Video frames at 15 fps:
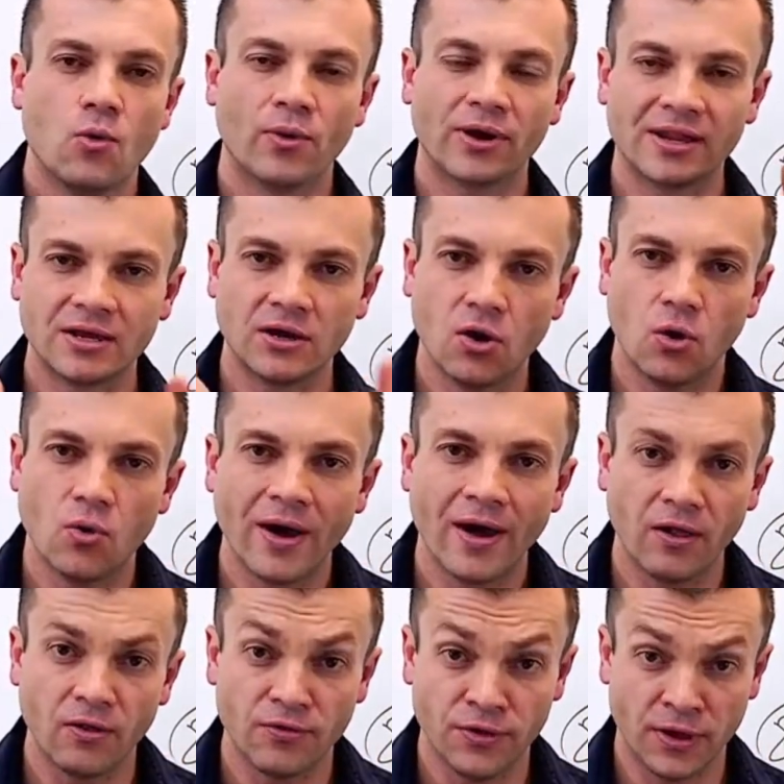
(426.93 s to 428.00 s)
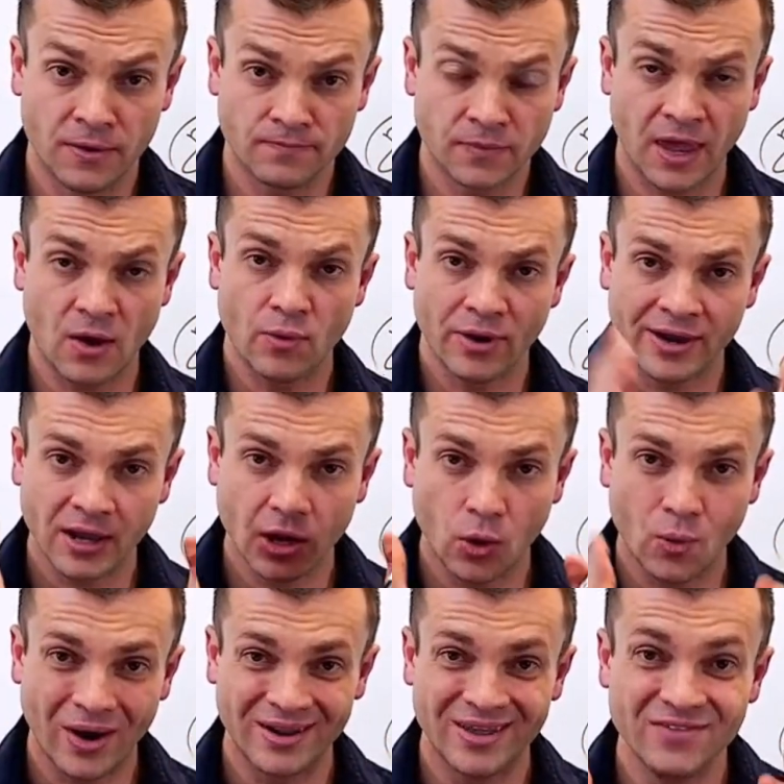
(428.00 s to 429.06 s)
We're gonna go healthy, okay? We're gonna
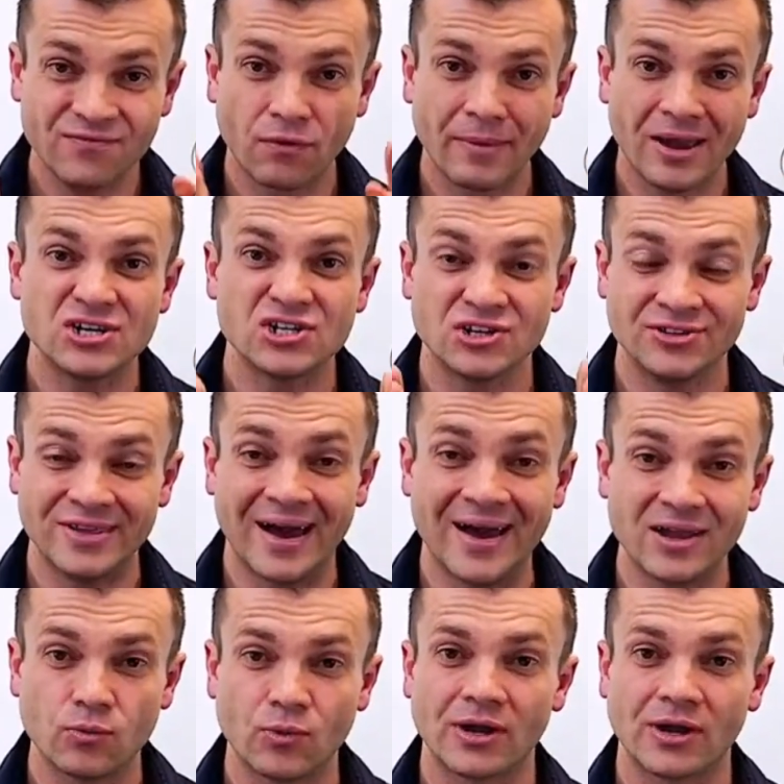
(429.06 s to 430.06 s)
go on information diet.